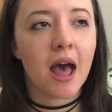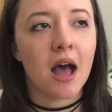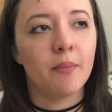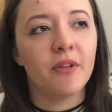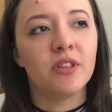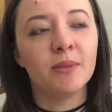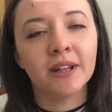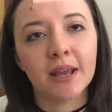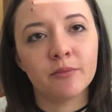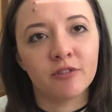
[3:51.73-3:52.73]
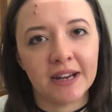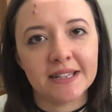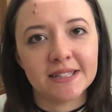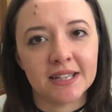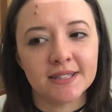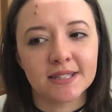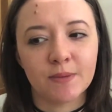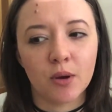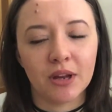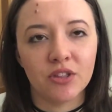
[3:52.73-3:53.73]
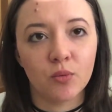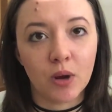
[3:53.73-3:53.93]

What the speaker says: The middle name Reese is spelled in the